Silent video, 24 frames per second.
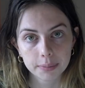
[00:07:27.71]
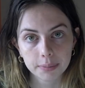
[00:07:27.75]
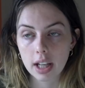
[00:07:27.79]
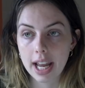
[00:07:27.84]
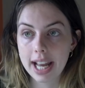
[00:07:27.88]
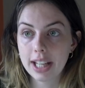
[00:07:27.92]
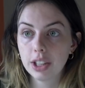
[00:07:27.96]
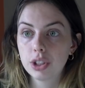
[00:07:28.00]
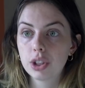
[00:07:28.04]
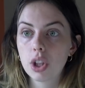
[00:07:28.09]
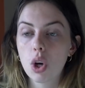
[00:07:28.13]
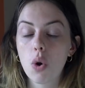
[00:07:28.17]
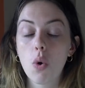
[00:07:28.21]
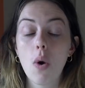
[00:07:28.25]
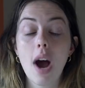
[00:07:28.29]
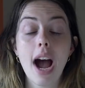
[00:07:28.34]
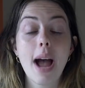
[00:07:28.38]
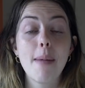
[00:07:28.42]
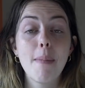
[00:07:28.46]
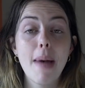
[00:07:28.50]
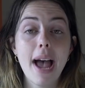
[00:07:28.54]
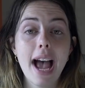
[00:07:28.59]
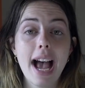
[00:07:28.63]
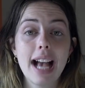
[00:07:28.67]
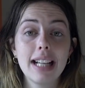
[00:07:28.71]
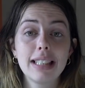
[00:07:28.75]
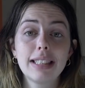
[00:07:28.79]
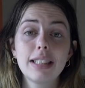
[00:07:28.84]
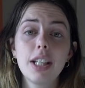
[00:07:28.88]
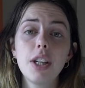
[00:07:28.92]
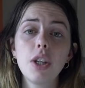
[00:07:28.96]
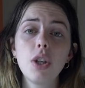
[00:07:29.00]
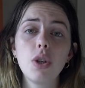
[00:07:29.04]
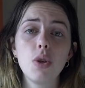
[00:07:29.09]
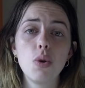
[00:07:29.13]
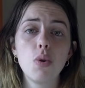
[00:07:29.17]
And so I'm
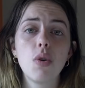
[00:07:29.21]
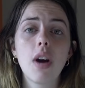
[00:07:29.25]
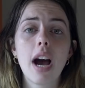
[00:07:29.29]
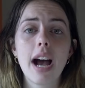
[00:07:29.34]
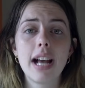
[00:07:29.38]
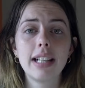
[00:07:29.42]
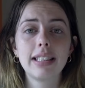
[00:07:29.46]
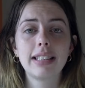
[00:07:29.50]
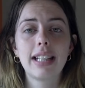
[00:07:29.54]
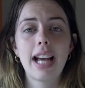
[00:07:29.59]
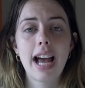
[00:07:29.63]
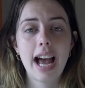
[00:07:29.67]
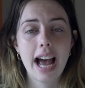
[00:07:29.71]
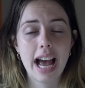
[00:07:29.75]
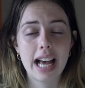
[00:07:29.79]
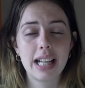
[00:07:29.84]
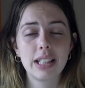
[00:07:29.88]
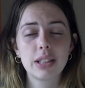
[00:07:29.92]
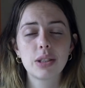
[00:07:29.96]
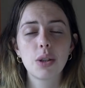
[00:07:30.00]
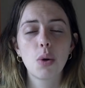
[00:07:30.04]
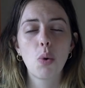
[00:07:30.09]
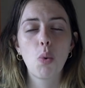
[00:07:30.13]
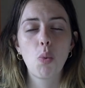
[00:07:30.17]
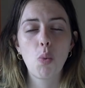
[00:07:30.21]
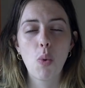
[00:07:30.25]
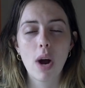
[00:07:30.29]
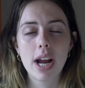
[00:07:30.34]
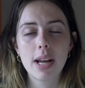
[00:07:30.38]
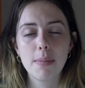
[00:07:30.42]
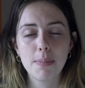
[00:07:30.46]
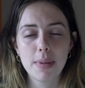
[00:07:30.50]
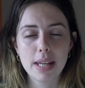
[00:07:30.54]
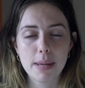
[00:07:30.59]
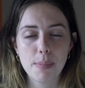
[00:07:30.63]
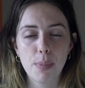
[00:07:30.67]
asking you guys as
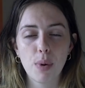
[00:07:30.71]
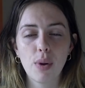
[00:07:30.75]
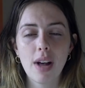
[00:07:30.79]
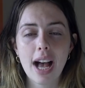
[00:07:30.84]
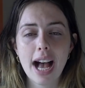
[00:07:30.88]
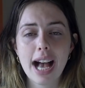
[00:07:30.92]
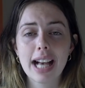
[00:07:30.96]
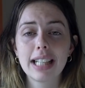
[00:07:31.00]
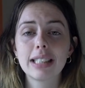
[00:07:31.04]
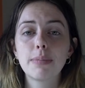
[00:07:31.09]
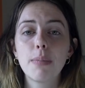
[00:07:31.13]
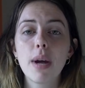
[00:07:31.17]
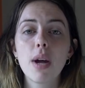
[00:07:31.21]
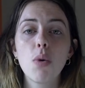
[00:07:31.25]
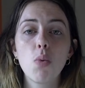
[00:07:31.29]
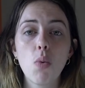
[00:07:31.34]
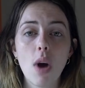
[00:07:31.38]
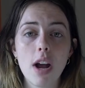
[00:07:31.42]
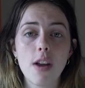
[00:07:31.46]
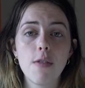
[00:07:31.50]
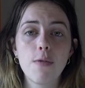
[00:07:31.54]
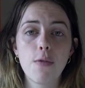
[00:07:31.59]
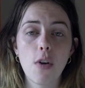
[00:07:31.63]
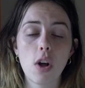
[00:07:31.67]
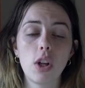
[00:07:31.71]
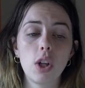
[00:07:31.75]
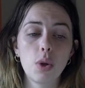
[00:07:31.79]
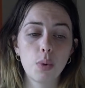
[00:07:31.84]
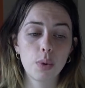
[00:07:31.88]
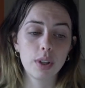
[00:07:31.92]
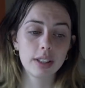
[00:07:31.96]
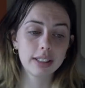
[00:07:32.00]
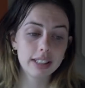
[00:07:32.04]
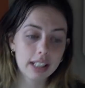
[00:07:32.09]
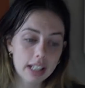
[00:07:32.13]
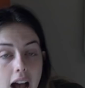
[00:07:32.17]
white people, as my white
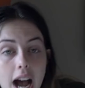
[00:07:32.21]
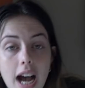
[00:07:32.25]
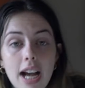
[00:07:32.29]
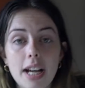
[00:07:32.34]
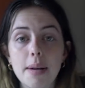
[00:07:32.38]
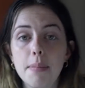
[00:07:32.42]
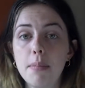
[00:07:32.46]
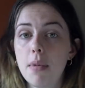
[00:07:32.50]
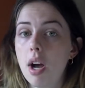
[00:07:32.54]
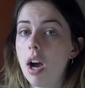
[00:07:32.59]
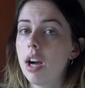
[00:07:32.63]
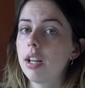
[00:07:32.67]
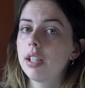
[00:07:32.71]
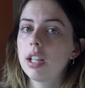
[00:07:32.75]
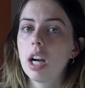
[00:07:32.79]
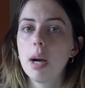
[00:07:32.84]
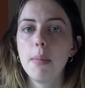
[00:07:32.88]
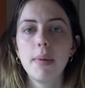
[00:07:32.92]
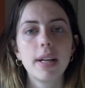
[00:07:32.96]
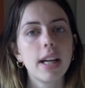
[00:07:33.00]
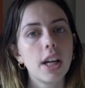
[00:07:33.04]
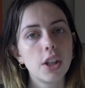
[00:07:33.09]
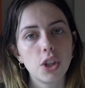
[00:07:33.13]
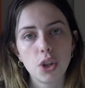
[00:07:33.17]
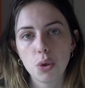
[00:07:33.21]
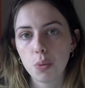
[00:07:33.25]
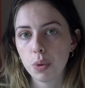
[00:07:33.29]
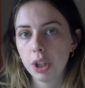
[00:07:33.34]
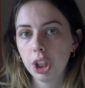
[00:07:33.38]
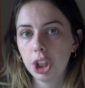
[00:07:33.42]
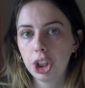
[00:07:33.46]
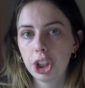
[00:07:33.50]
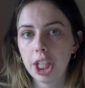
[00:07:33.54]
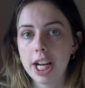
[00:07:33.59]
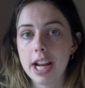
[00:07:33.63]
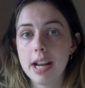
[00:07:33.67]
followers, I am not coming at you with
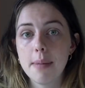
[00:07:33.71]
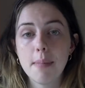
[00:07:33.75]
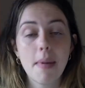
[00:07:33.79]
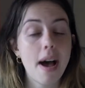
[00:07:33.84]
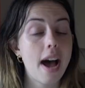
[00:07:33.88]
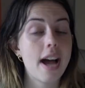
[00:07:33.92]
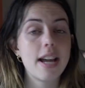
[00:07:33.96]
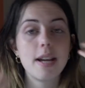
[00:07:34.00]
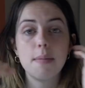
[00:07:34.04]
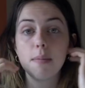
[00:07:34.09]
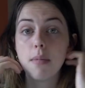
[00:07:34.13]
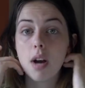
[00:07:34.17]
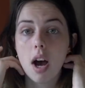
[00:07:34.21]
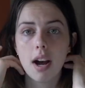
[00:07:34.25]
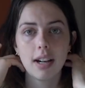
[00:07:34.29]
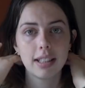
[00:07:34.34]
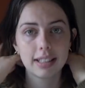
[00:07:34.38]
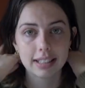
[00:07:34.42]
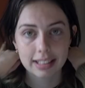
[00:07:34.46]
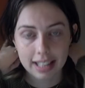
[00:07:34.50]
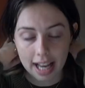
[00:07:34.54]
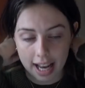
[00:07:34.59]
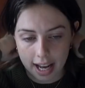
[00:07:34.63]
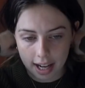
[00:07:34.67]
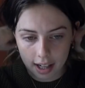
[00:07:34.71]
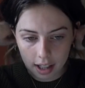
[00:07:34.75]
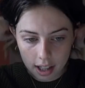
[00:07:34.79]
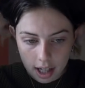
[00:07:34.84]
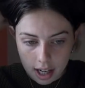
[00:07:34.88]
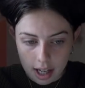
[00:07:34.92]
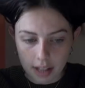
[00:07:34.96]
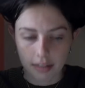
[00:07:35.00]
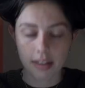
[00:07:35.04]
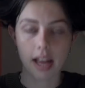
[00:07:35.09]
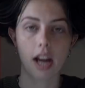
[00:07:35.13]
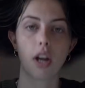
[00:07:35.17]
shame. I am not saying
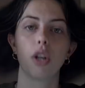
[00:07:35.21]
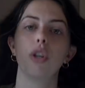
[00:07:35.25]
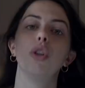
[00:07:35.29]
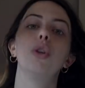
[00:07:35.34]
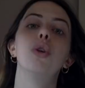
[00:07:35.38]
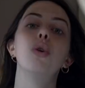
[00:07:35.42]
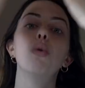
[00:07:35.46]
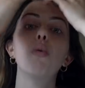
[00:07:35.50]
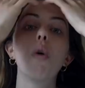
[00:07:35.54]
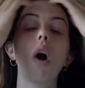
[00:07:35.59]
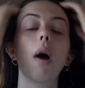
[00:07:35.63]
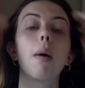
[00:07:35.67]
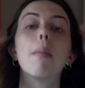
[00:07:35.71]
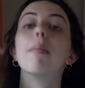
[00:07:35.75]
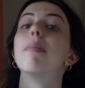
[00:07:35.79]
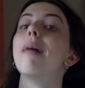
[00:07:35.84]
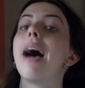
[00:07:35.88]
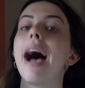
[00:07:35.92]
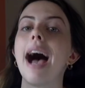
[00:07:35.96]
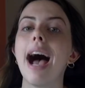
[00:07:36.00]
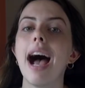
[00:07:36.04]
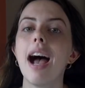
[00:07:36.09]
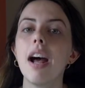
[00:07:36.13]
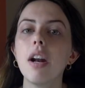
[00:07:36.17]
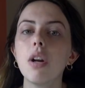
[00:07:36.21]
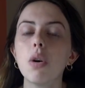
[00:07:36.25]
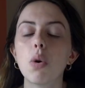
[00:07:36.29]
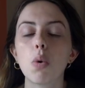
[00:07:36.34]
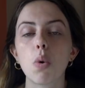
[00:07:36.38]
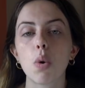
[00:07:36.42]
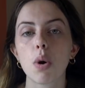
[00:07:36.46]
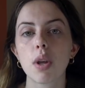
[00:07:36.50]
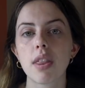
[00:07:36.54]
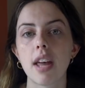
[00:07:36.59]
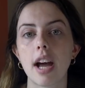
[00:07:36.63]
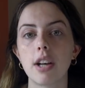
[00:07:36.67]
that you are bad
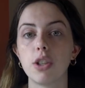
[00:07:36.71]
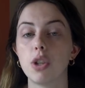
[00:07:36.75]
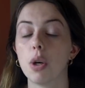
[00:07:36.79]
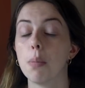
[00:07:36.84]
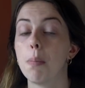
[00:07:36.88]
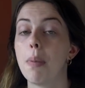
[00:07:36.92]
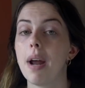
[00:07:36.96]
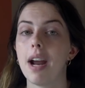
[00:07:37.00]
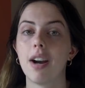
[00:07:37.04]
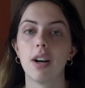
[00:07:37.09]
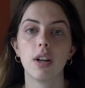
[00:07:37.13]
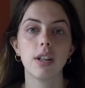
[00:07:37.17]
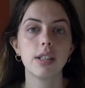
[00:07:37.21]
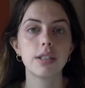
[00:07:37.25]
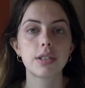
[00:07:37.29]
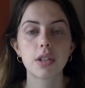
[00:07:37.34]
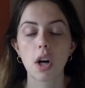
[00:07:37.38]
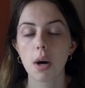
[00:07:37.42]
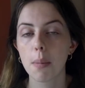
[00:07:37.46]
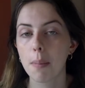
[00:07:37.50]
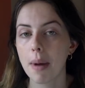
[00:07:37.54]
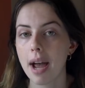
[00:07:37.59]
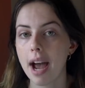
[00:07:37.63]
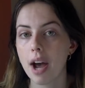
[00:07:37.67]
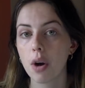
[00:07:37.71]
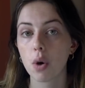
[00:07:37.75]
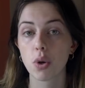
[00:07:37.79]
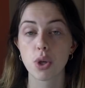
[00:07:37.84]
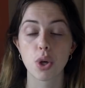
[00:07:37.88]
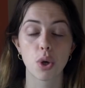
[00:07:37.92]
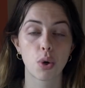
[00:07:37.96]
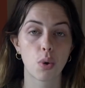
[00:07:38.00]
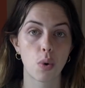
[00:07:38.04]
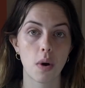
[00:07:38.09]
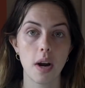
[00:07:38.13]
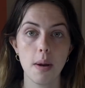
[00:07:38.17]
or that your parents are bad or
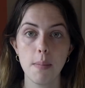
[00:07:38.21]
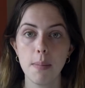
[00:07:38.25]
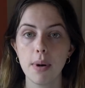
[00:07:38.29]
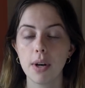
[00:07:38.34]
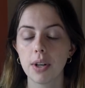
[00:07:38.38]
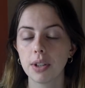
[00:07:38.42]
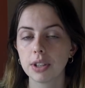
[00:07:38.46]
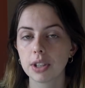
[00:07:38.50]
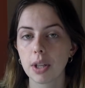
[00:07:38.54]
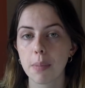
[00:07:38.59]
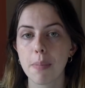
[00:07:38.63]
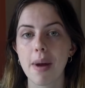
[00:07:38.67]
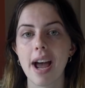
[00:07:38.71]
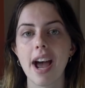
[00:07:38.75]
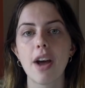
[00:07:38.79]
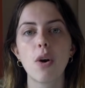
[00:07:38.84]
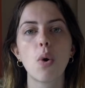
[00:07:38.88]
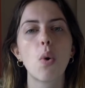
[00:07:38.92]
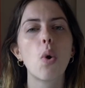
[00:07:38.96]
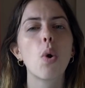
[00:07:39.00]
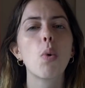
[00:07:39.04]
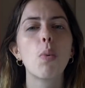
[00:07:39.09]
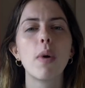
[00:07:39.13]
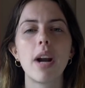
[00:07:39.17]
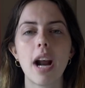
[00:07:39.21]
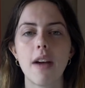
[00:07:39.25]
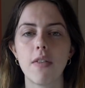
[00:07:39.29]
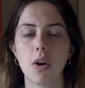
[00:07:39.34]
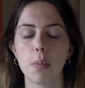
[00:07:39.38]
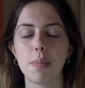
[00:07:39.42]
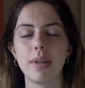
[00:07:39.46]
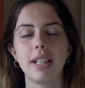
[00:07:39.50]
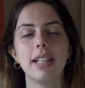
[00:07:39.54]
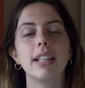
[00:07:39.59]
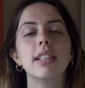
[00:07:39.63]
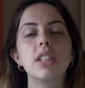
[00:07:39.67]
your grandparents are bad or whatever,
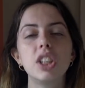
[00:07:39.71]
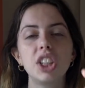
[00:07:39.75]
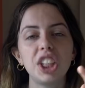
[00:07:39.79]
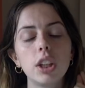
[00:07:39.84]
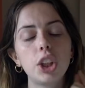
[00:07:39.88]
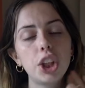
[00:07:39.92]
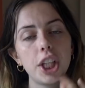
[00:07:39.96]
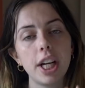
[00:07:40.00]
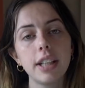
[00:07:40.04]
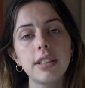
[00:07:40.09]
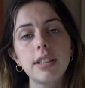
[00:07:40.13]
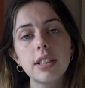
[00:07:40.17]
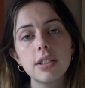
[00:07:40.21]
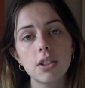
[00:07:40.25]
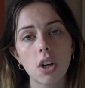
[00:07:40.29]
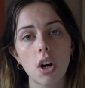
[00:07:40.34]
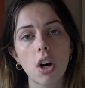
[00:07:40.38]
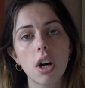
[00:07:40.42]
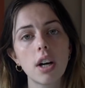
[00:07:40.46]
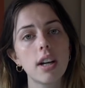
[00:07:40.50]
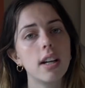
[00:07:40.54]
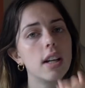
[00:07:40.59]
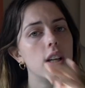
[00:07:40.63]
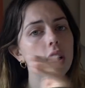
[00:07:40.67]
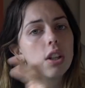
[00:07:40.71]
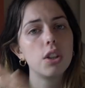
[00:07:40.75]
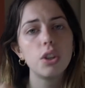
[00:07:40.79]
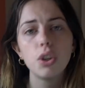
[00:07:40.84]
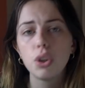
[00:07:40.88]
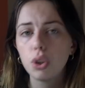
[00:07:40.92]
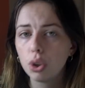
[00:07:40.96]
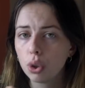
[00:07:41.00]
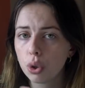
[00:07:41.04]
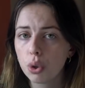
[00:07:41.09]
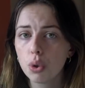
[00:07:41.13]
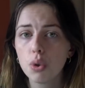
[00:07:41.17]
because chances are
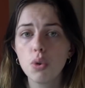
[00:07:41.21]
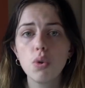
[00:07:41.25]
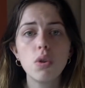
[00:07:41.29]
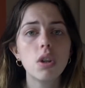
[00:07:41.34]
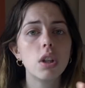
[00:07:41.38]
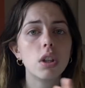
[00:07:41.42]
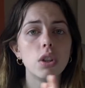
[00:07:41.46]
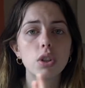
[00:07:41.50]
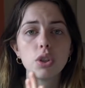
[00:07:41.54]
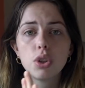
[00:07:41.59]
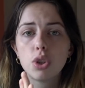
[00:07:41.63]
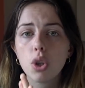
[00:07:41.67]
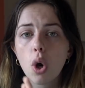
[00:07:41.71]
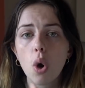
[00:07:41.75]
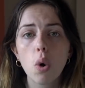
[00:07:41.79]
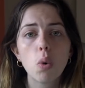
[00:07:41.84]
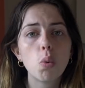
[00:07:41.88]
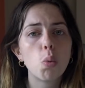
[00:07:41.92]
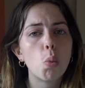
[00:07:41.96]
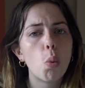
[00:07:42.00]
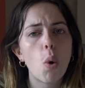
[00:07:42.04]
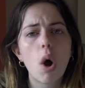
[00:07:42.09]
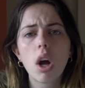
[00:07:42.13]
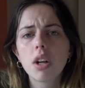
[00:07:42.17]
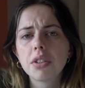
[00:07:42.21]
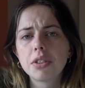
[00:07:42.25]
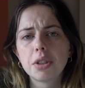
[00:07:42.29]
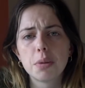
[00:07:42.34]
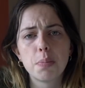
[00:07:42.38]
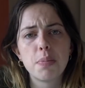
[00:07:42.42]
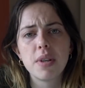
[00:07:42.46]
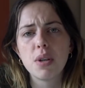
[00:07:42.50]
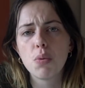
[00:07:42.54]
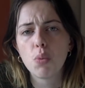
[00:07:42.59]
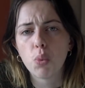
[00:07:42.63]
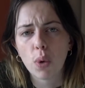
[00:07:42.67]
you don't want to
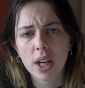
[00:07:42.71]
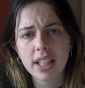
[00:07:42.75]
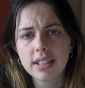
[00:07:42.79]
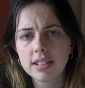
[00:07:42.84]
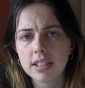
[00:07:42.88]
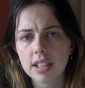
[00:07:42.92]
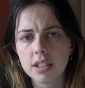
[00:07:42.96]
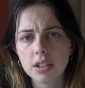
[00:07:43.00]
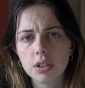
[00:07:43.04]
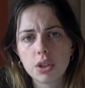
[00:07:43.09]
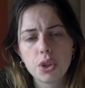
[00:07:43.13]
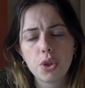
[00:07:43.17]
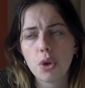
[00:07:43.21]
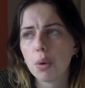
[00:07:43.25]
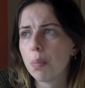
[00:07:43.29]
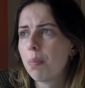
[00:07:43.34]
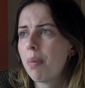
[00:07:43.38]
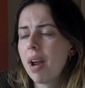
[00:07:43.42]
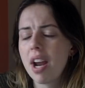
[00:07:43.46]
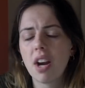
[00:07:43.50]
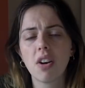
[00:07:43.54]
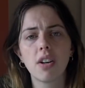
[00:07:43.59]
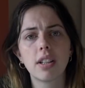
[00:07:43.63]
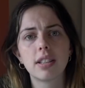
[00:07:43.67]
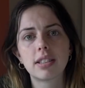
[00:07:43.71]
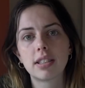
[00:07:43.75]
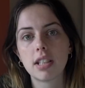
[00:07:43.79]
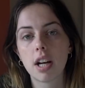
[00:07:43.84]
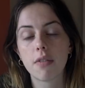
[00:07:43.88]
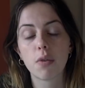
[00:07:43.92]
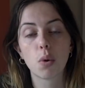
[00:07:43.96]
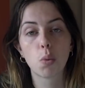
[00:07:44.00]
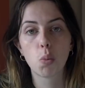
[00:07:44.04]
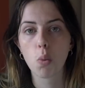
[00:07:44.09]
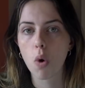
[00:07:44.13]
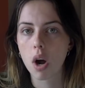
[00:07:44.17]
be racist. Your parents
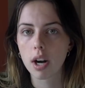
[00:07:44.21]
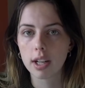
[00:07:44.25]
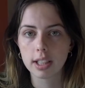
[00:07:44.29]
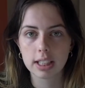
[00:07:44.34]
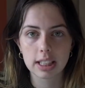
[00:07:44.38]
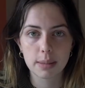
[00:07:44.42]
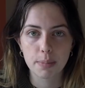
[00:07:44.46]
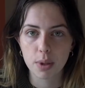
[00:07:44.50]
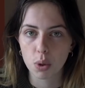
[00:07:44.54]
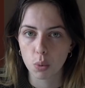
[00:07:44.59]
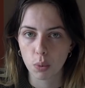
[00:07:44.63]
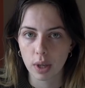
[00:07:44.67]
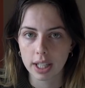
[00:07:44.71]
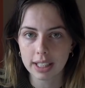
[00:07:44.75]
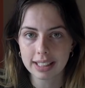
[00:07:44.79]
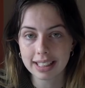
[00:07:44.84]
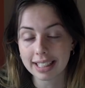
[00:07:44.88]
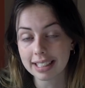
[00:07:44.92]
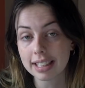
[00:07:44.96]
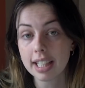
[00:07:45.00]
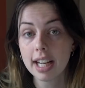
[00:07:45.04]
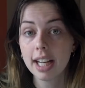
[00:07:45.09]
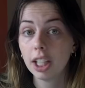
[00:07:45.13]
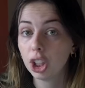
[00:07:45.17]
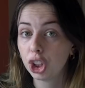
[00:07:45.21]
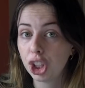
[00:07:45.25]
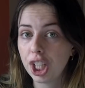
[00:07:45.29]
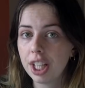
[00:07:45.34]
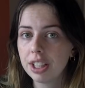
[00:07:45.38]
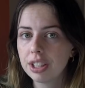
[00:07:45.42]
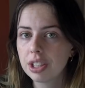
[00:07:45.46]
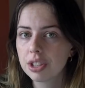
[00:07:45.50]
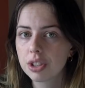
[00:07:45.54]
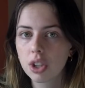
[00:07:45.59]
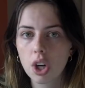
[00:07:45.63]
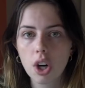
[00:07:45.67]
never wanted to be racist.
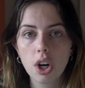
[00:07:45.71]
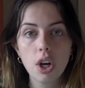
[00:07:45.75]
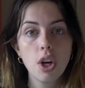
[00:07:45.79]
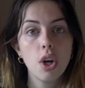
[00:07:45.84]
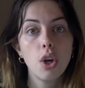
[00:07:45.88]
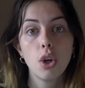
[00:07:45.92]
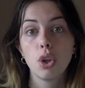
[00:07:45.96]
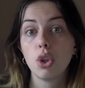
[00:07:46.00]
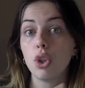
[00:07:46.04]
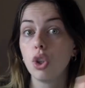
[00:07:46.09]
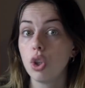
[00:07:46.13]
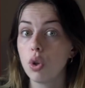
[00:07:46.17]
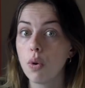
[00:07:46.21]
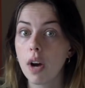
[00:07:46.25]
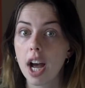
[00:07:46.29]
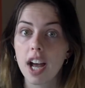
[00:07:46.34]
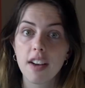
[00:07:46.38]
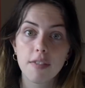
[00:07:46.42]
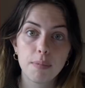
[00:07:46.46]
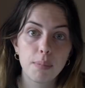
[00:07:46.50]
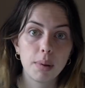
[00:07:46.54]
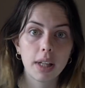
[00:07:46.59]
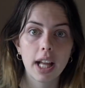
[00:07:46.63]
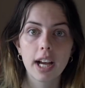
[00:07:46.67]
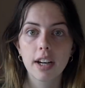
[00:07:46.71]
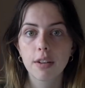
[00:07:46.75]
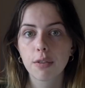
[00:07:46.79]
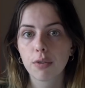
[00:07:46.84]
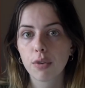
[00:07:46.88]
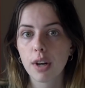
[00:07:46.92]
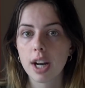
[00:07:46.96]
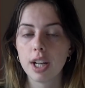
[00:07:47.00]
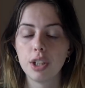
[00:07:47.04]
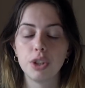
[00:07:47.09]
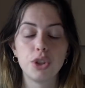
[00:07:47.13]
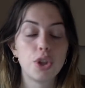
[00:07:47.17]
Chances are you have black
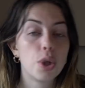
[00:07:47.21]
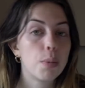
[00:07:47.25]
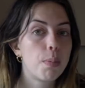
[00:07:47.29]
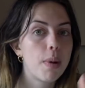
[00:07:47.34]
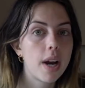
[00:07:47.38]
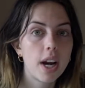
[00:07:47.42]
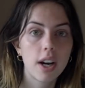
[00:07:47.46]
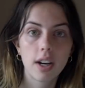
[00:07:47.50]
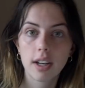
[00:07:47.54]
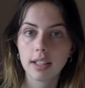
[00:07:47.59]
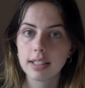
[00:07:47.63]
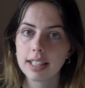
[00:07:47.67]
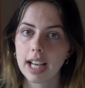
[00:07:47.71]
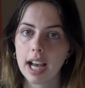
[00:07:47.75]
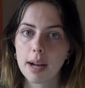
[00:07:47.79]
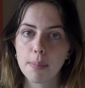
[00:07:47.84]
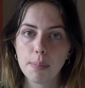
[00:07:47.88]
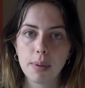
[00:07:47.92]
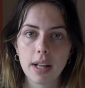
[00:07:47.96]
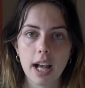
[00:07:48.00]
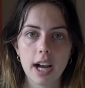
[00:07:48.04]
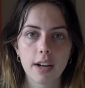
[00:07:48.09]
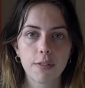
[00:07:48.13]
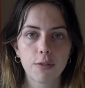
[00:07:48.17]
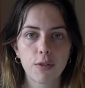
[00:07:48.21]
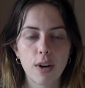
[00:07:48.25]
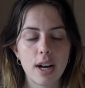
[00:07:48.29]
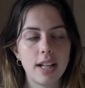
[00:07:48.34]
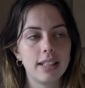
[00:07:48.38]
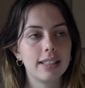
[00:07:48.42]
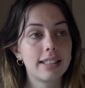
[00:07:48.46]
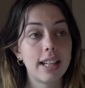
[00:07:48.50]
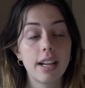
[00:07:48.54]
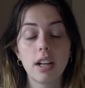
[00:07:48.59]
friends. Your parents had black friends.